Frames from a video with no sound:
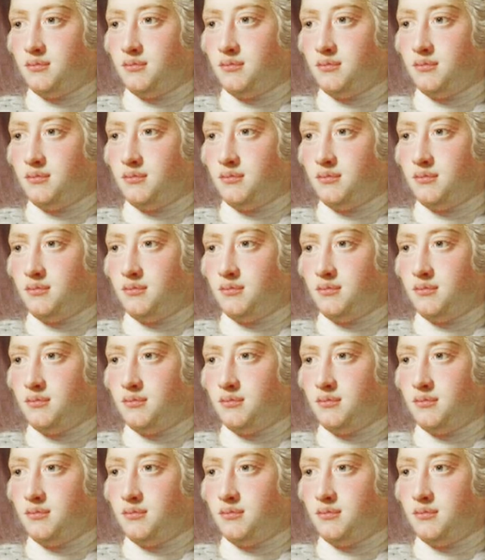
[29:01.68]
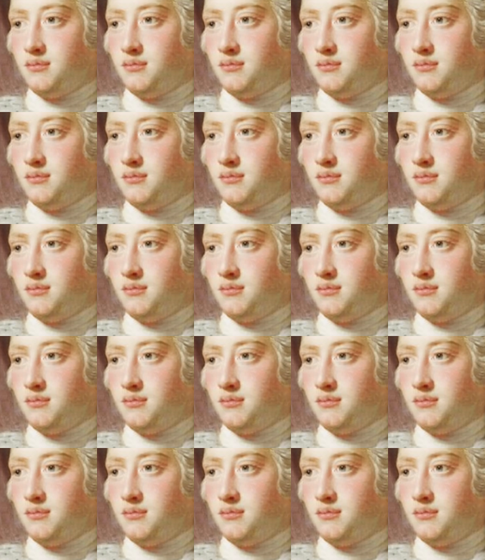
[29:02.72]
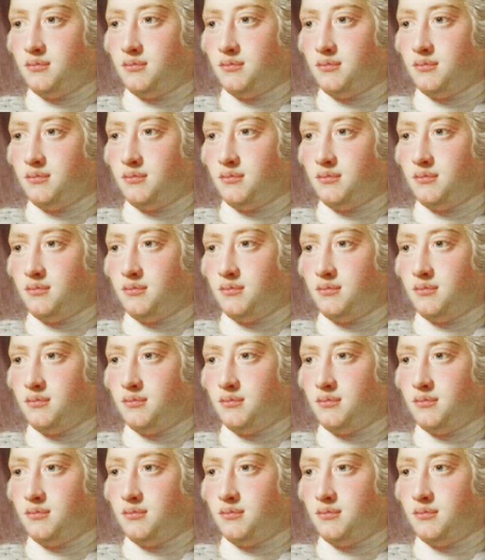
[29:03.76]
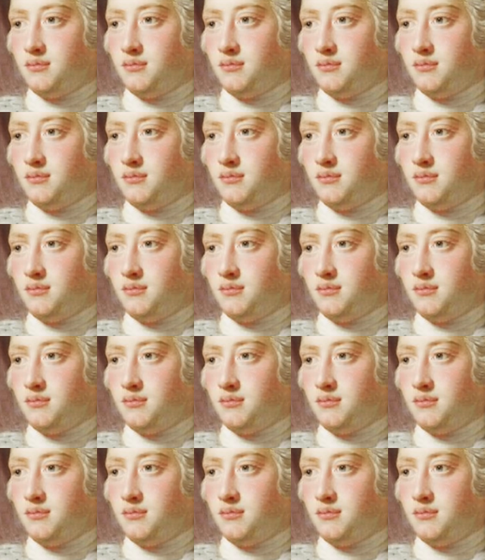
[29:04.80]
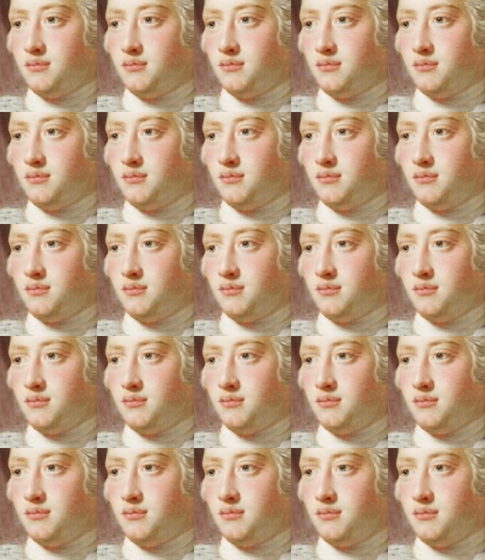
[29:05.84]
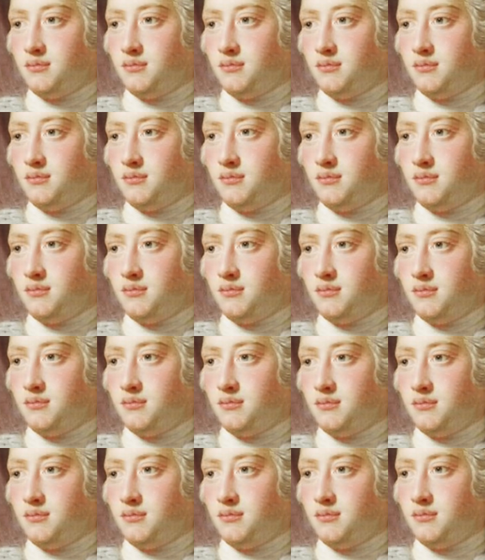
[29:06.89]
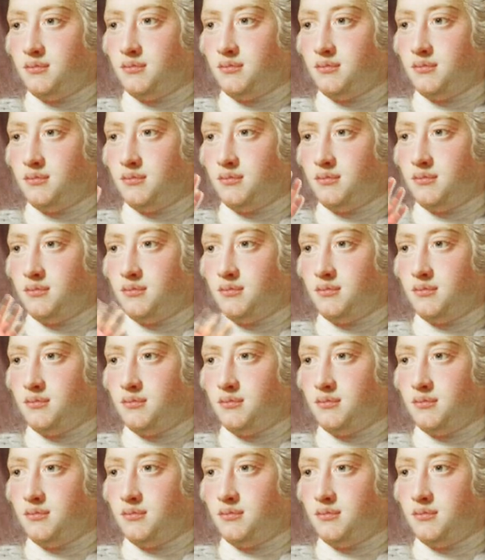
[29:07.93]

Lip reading: This person isn't speaking.